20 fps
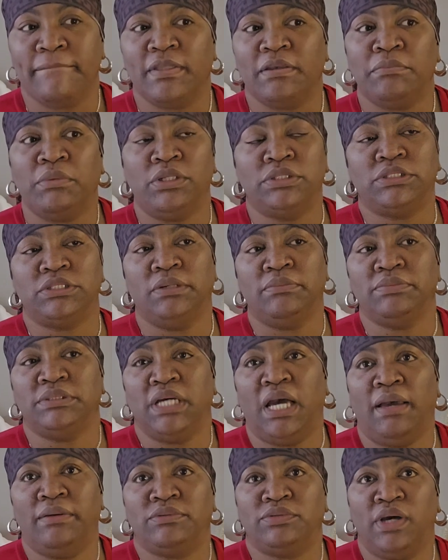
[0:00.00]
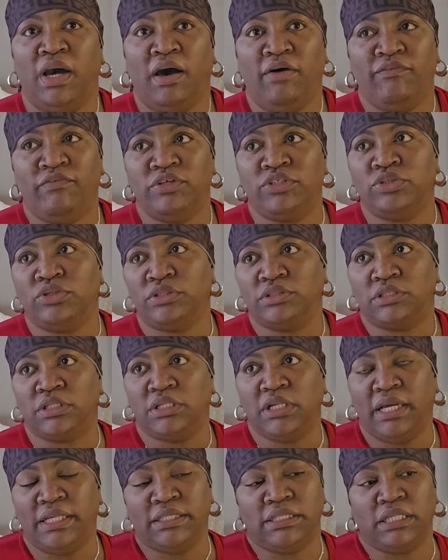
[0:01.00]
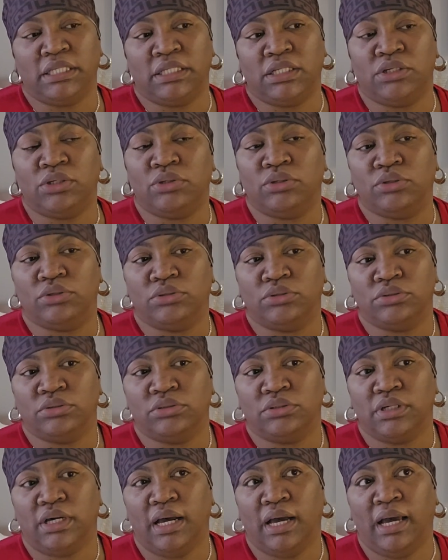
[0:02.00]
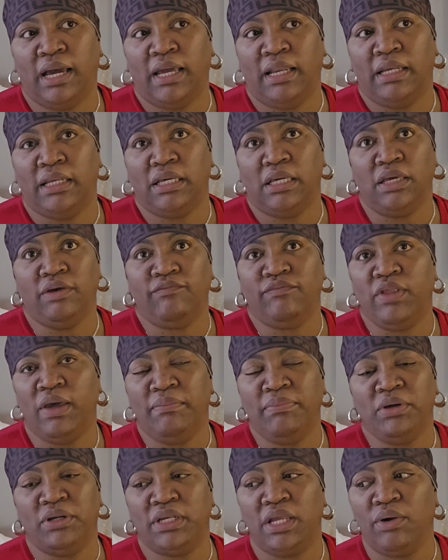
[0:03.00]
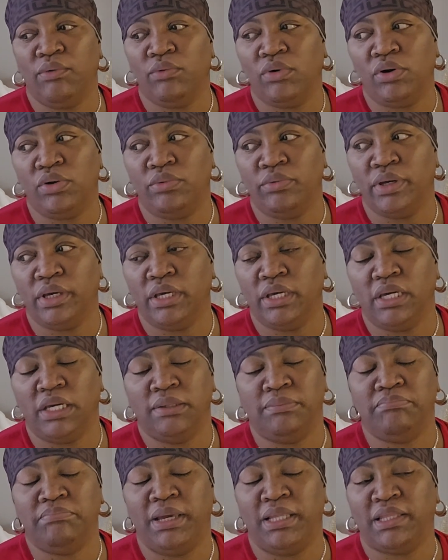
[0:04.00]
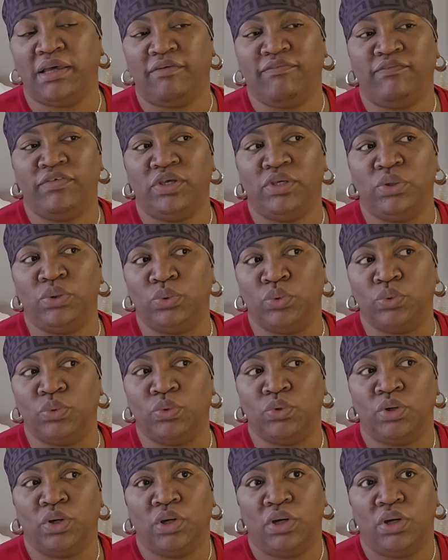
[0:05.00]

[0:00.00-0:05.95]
But sometimes you have to just let it go. And if them not their own way, it better for you.